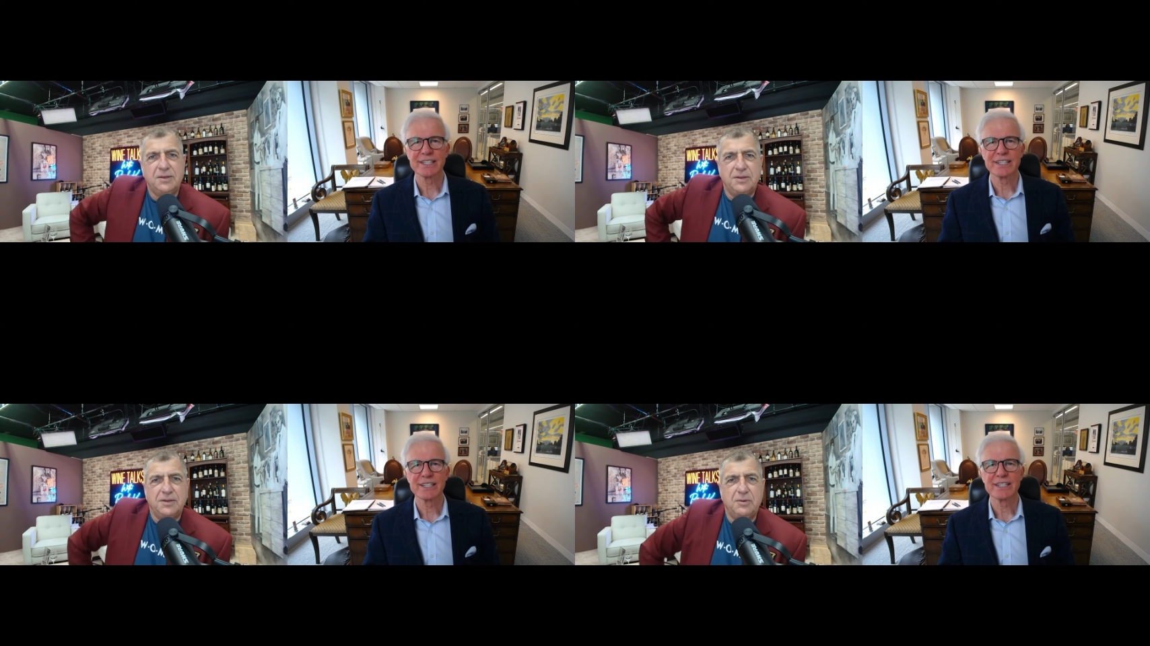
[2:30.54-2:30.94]

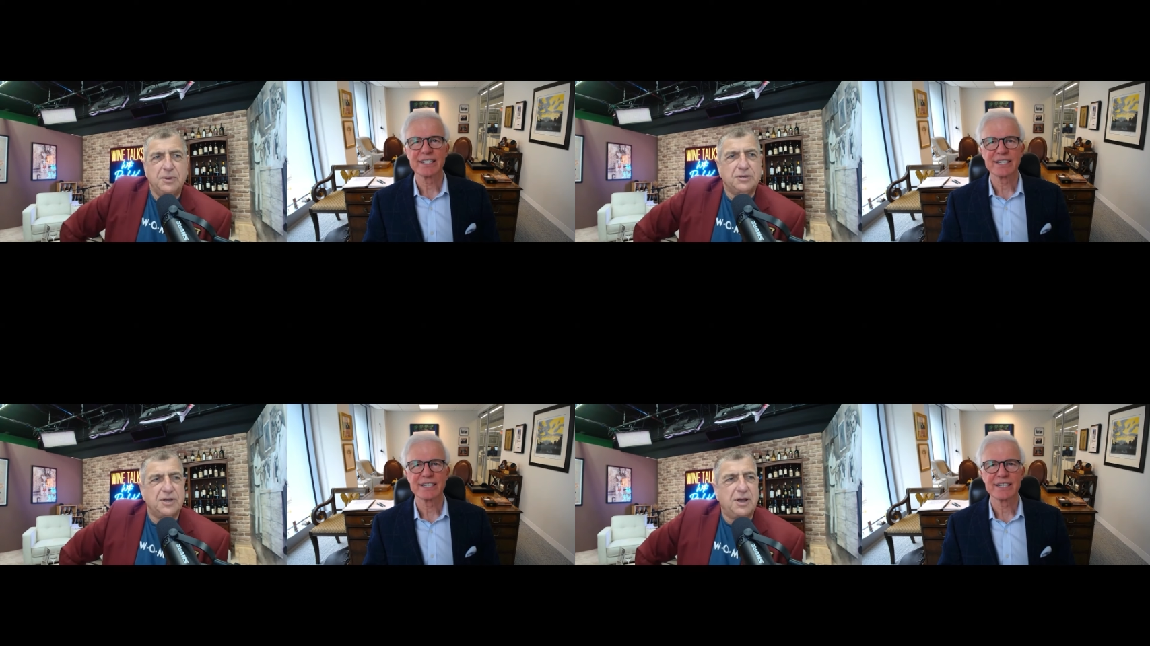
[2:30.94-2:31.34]
Speaker 1: You know,
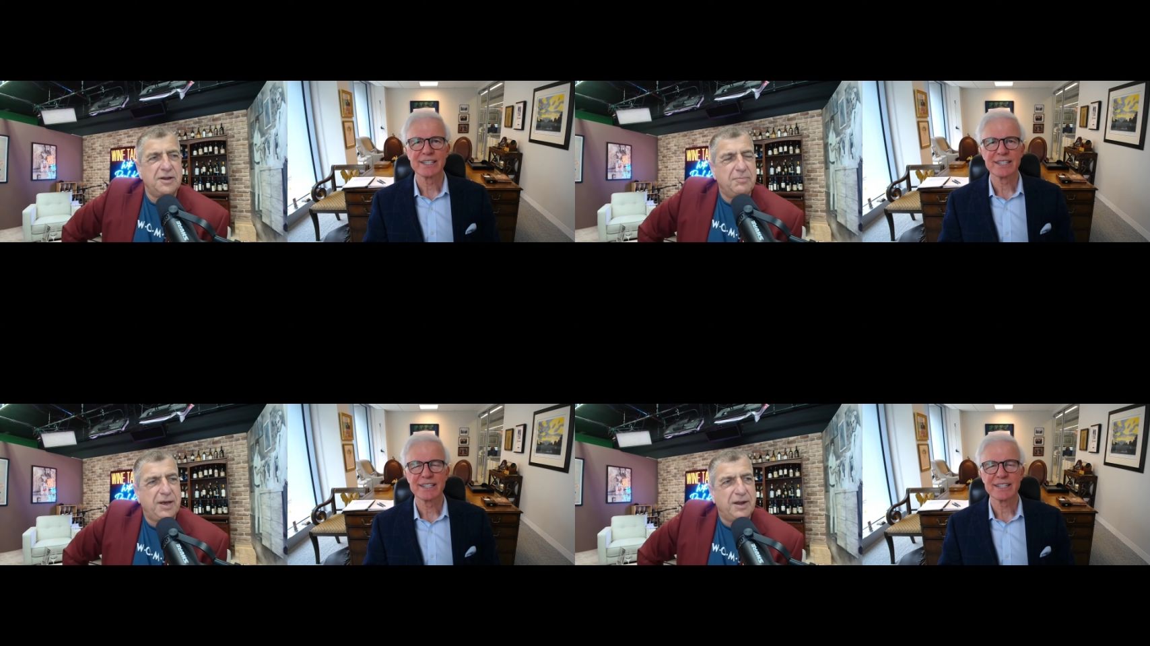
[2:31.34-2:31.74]
we were
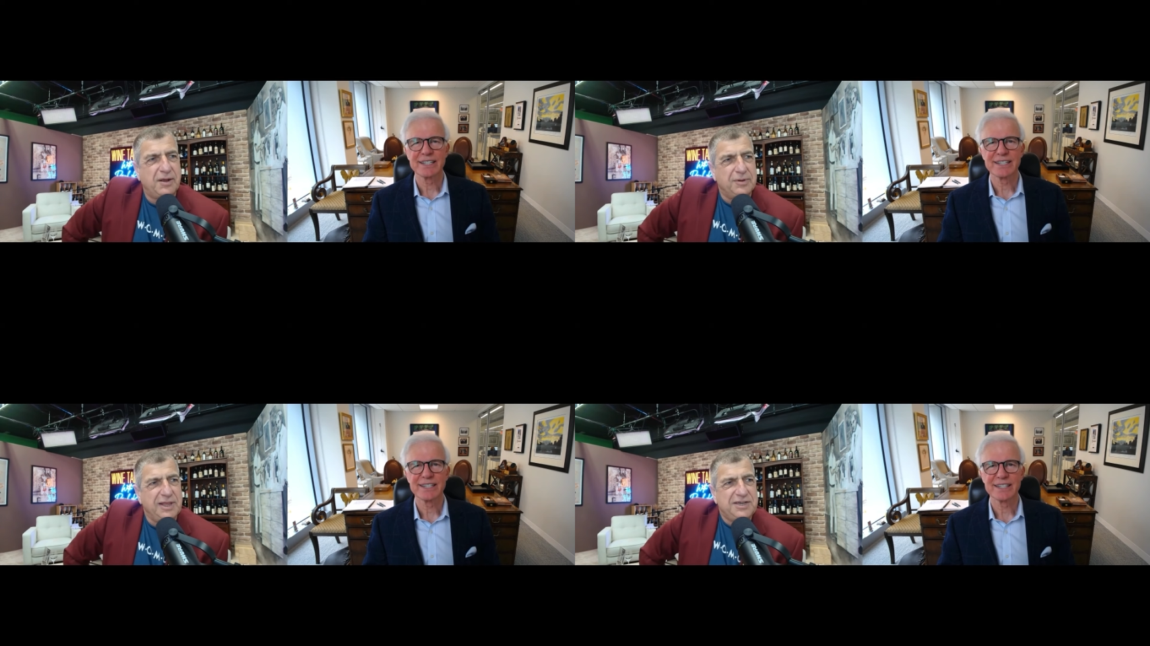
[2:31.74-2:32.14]
talking about
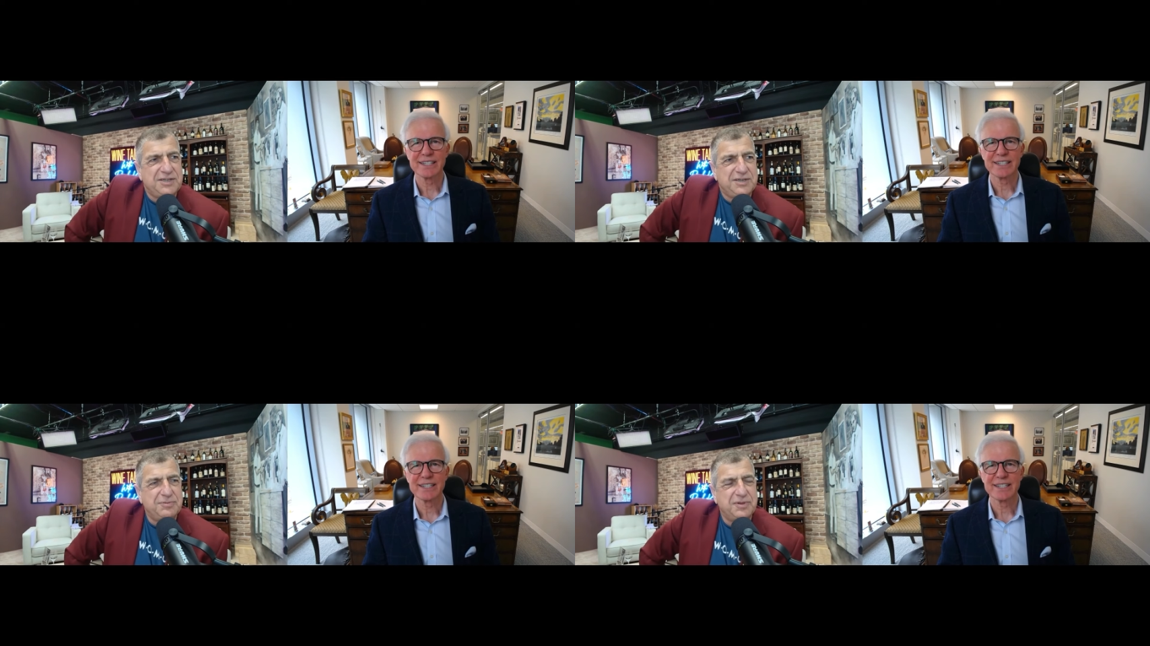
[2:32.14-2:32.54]
our
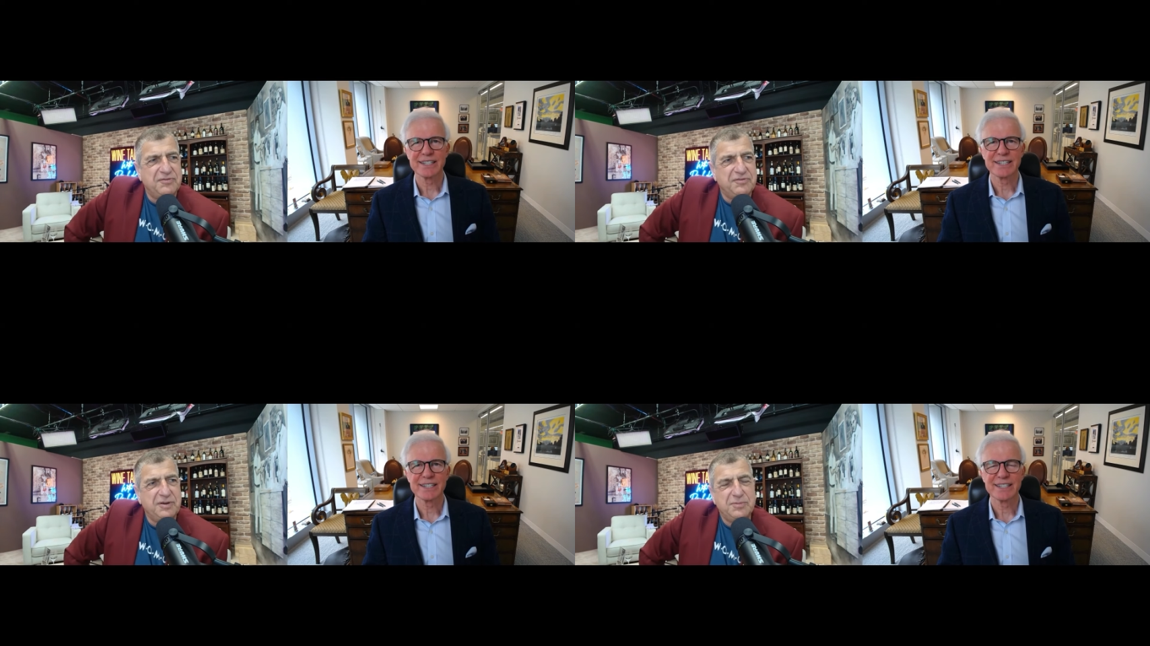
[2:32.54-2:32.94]
relationship with our
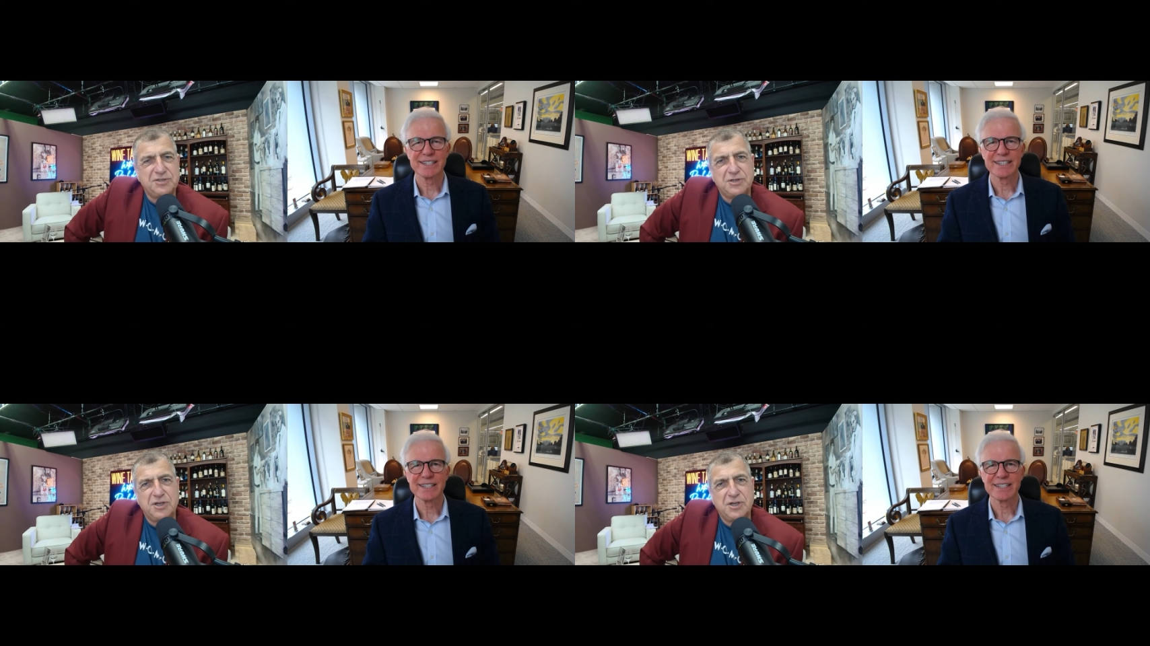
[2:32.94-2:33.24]
friend Mr.